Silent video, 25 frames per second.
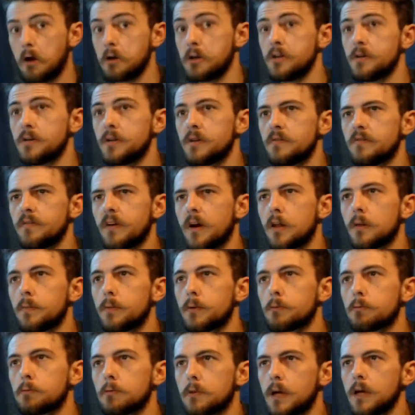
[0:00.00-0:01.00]
do you develop a
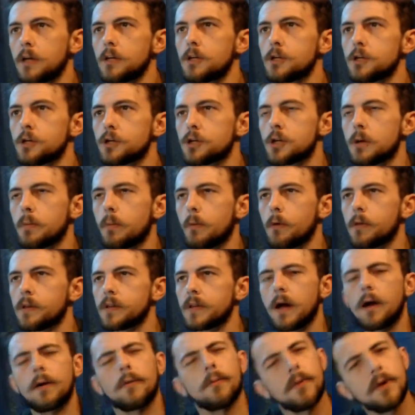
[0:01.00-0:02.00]
relationship with
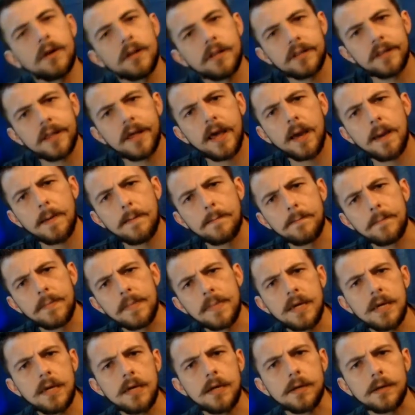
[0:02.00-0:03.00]
sound, what does that
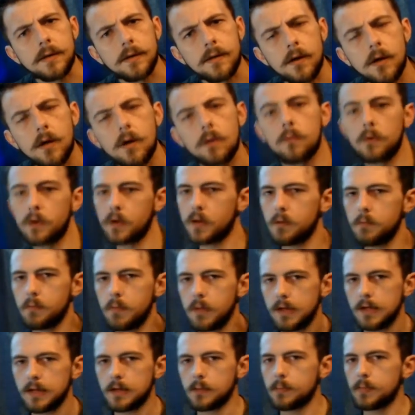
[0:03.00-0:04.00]
mean, what does it
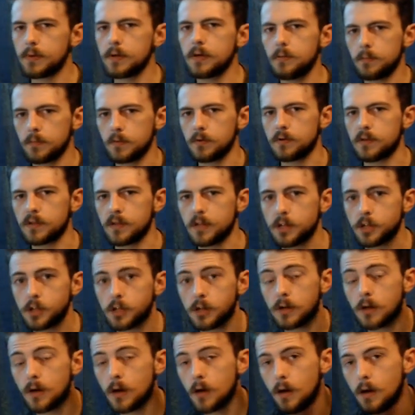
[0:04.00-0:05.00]
mean to be a musician?
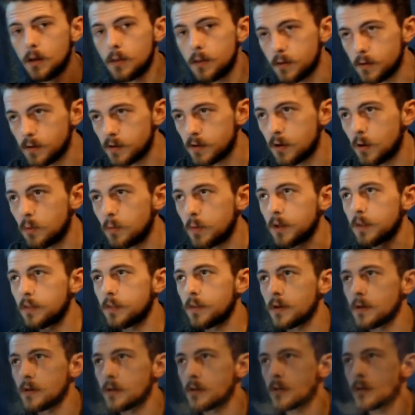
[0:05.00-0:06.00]
There's so many
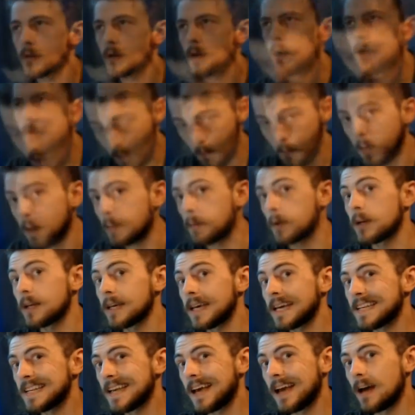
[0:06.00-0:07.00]
things to cover. I'm going to
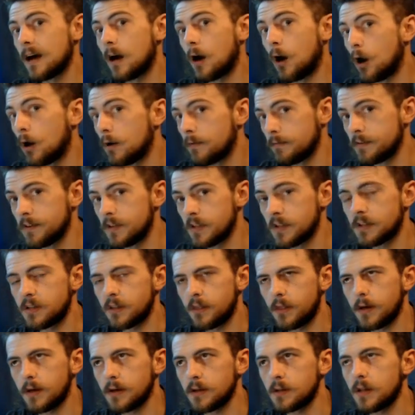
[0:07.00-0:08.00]
get to all of these
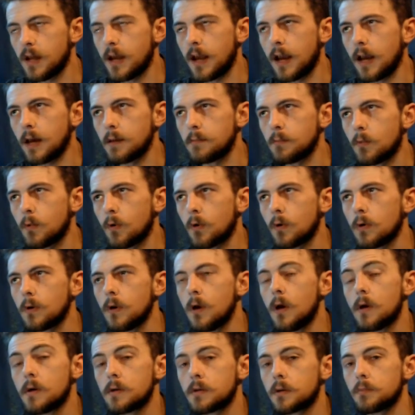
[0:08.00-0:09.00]
things and more,
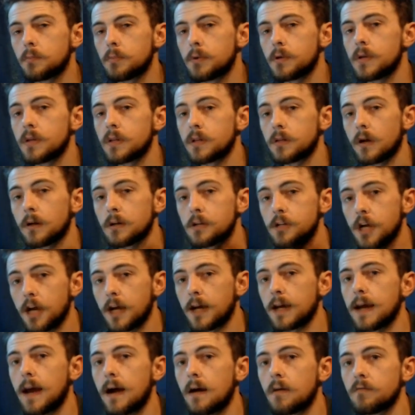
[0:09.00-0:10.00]
so please start
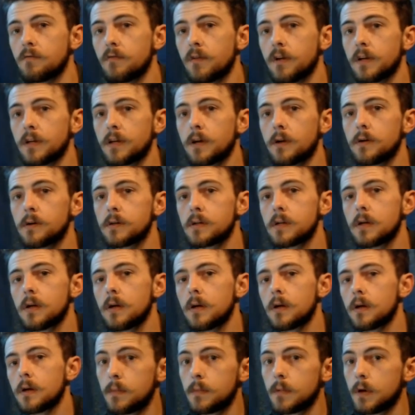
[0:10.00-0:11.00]
checking out videos.
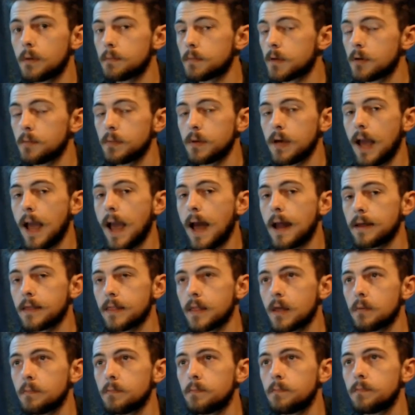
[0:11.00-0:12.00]
I'm going to be adding
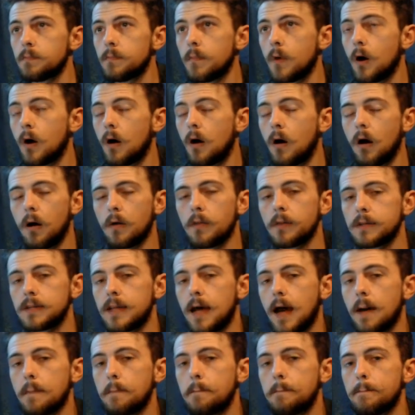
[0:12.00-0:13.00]
them all the
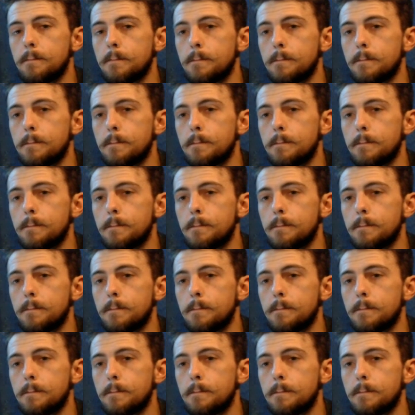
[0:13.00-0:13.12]
time.